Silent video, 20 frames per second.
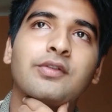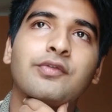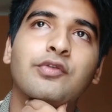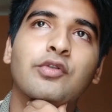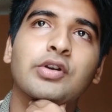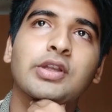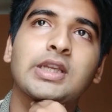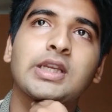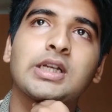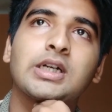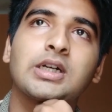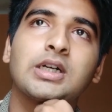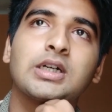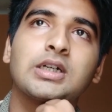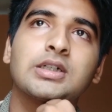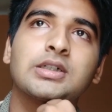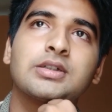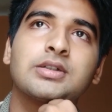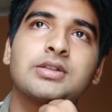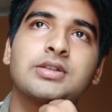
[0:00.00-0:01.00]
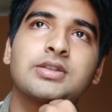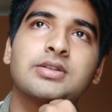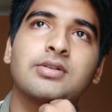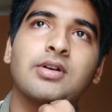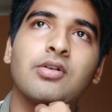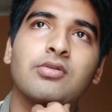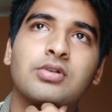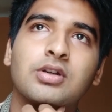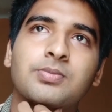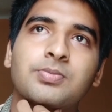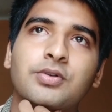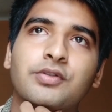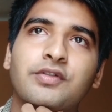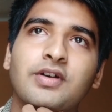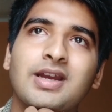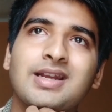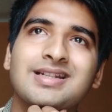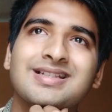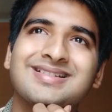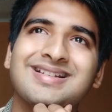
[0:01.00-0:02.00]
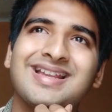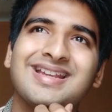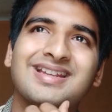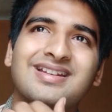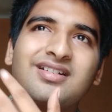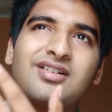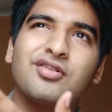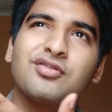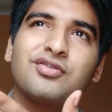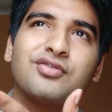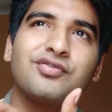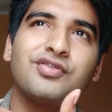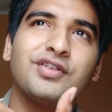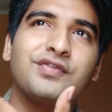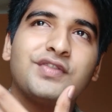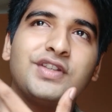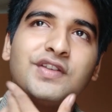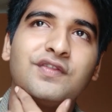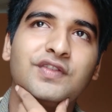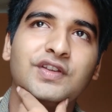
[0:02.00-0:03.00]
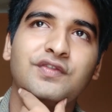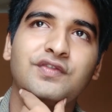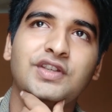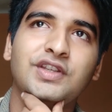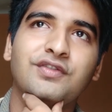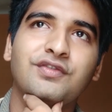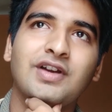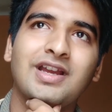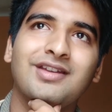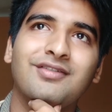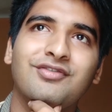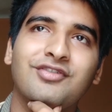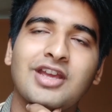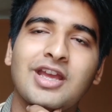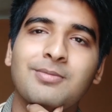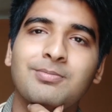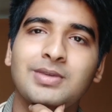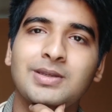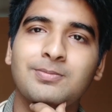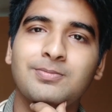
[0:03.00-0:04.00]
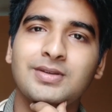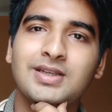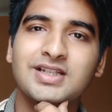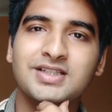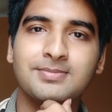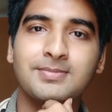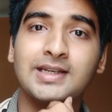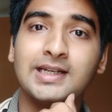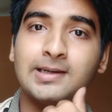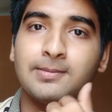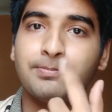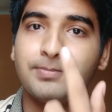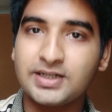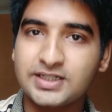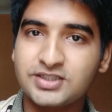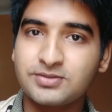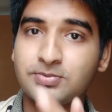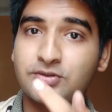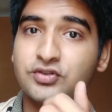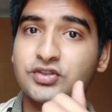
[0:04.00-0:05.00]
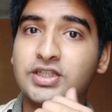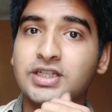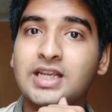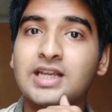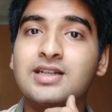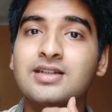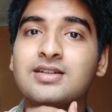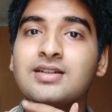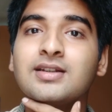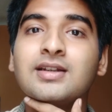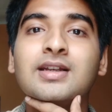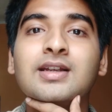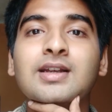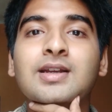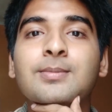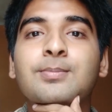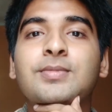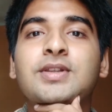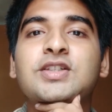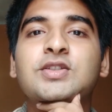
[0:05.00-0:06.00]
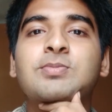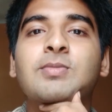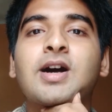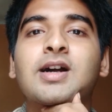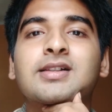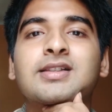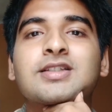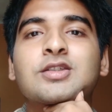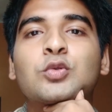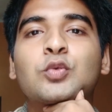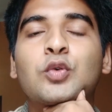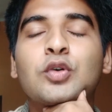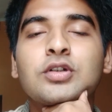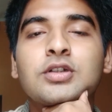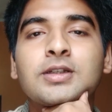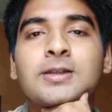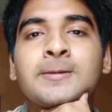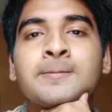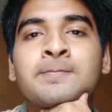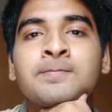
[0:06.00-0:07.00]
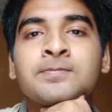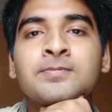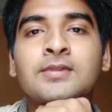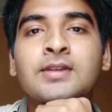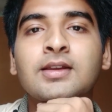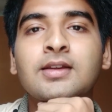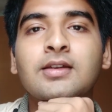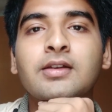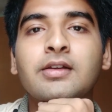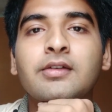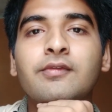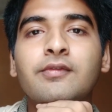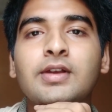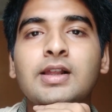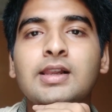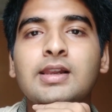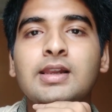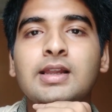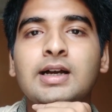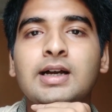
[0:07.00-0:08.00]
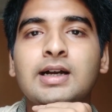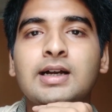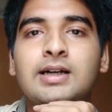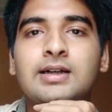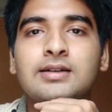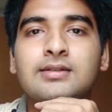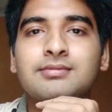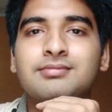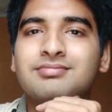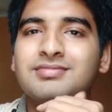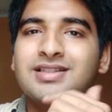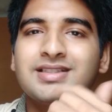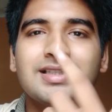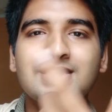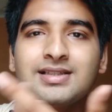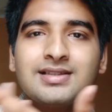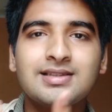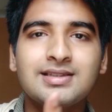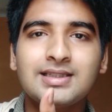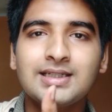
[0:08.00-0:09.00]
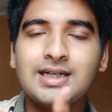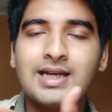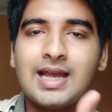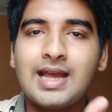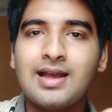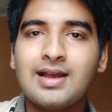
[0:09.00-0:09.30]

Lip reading: gigahertz router provides, like around 55 Mbps, megabits per second. Please mark this word. Well, this is the